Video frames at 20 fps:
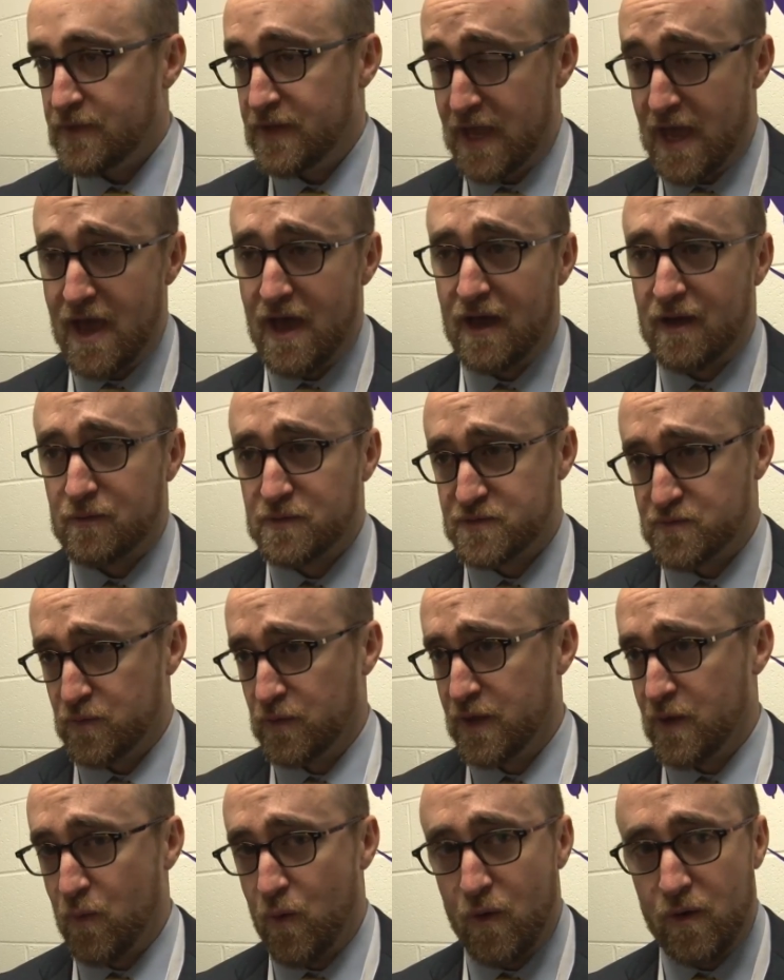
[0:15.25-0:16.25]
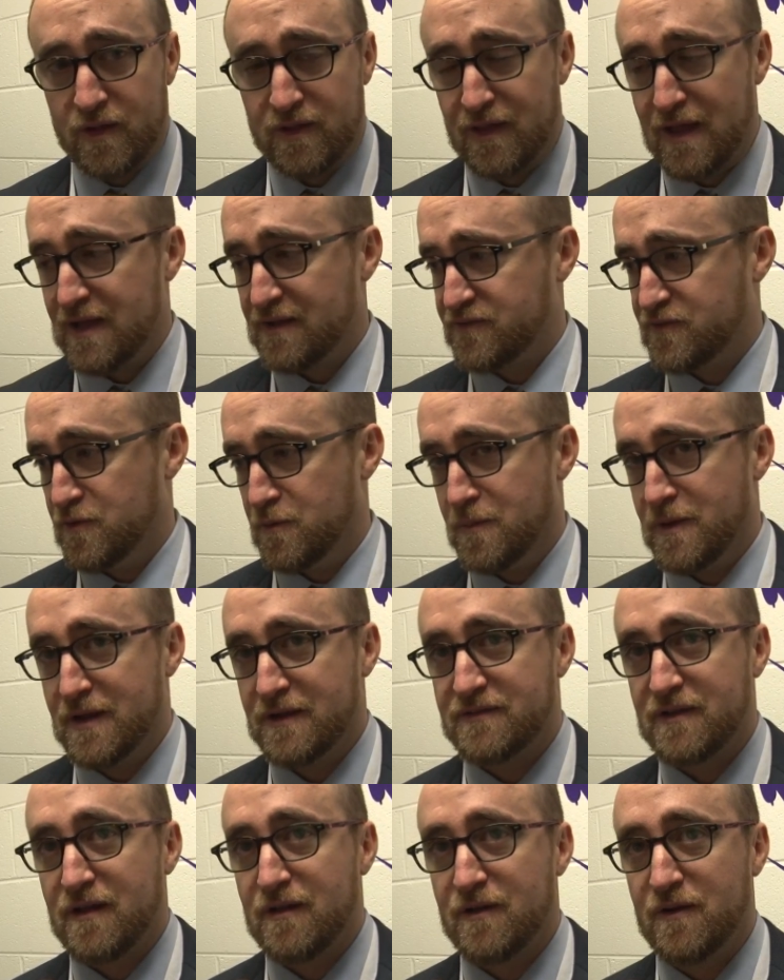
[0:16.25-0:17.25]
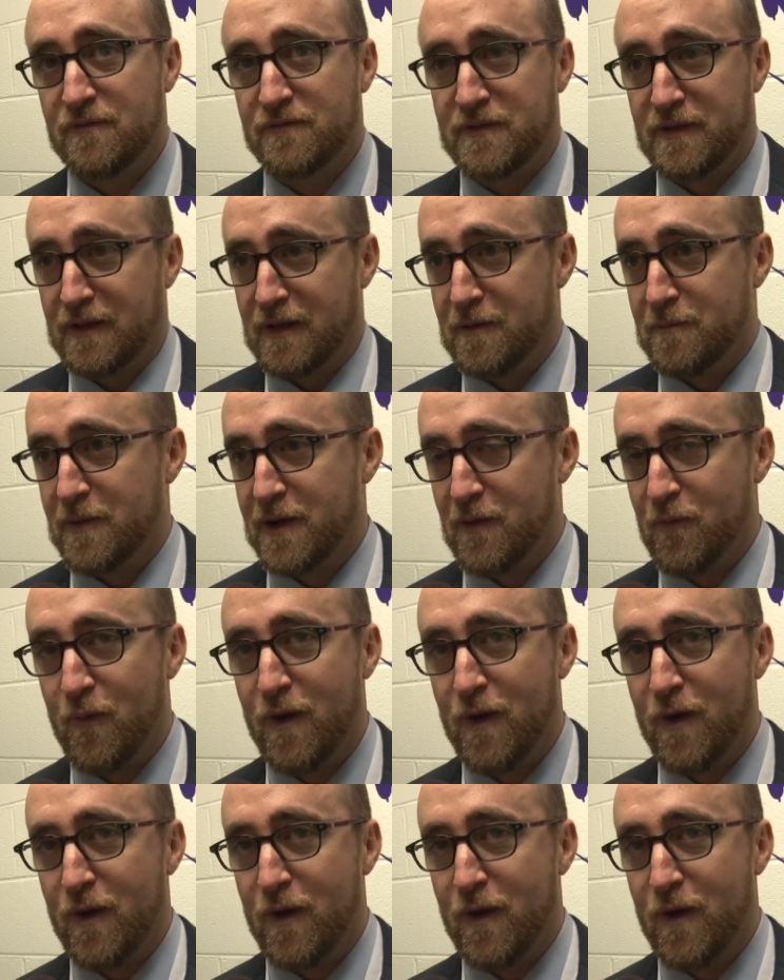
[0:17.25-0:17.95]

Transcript: Yeah, I was really worried in the last two minutes. I don't know if anybody